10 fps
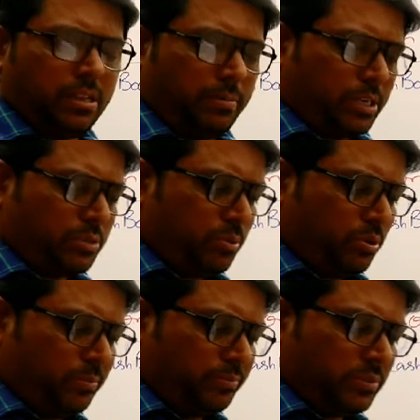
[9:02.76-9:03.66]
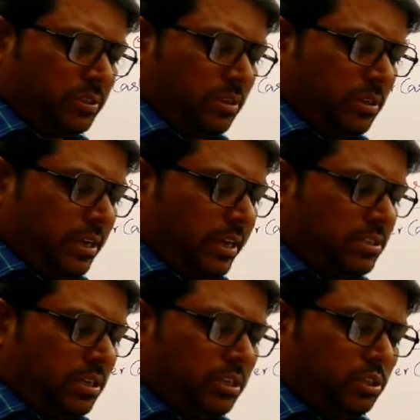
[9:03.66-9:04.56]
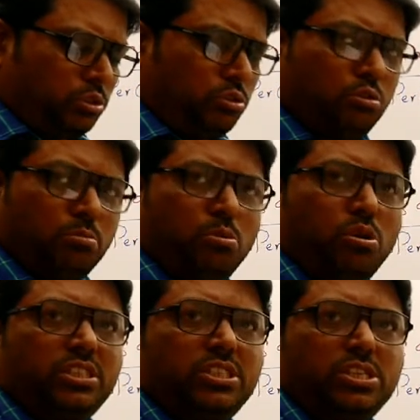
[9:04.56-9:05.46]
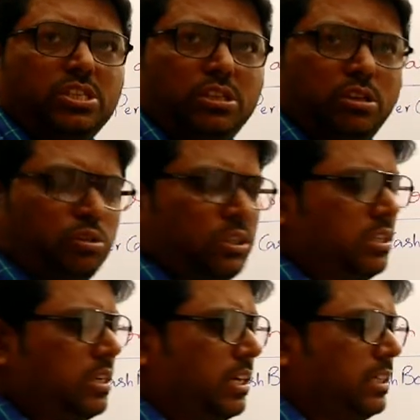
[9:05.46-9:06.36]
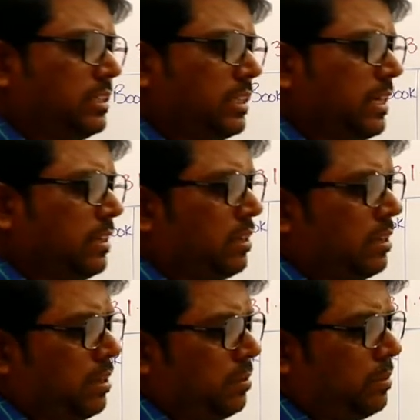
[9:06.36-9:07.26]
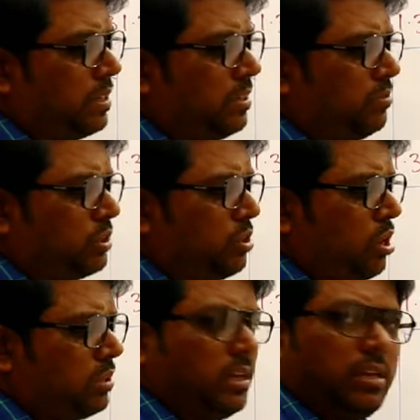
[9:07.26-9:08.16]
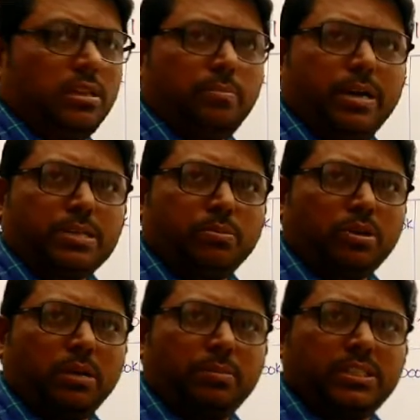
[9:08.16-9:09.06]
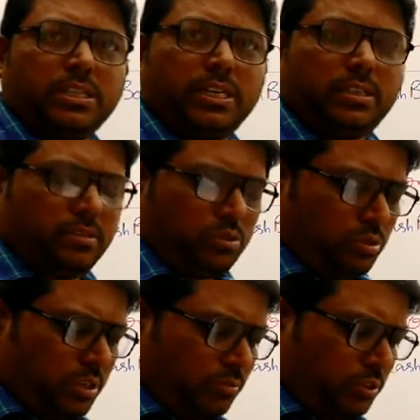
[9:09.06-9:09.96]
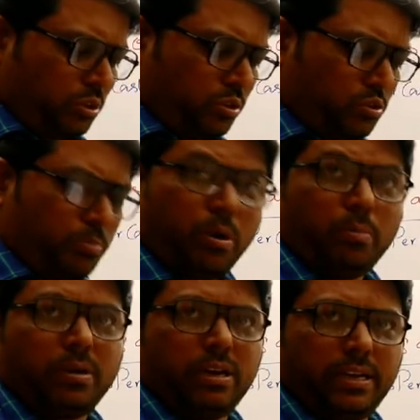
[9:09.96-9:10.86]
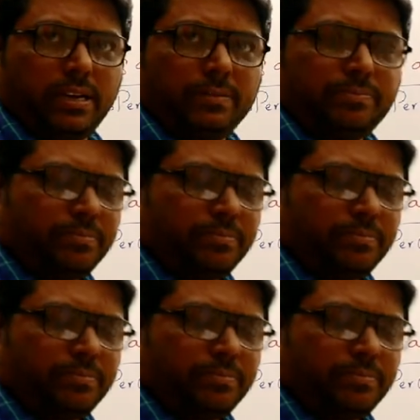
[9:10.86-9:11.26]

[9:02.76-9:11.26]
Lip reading: the passbook. A check issued to Modi 60,000 credit side, but it was not there in the passbook debit side. So it was also properly